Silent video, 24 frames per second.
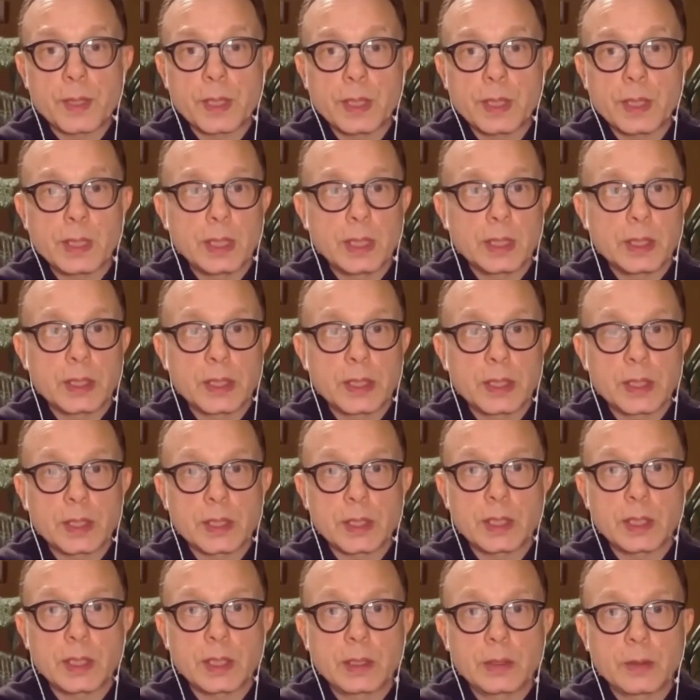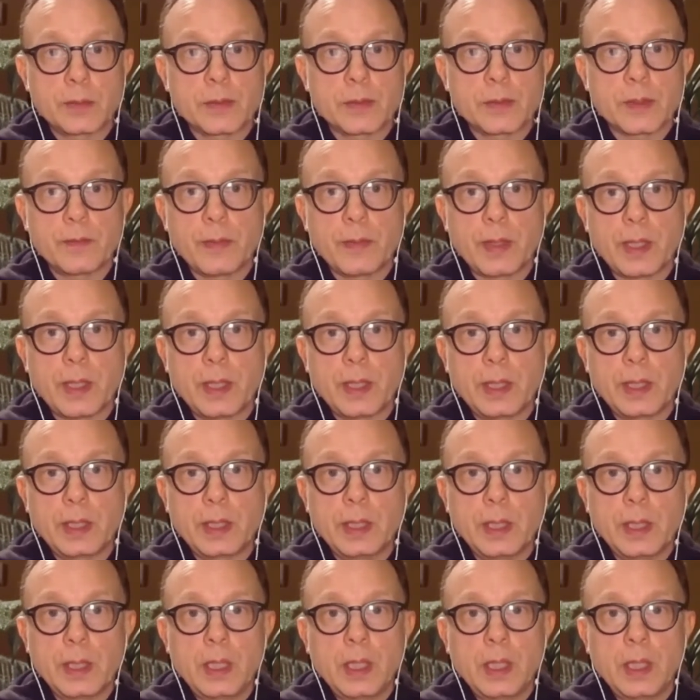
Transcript: and then just in terms of my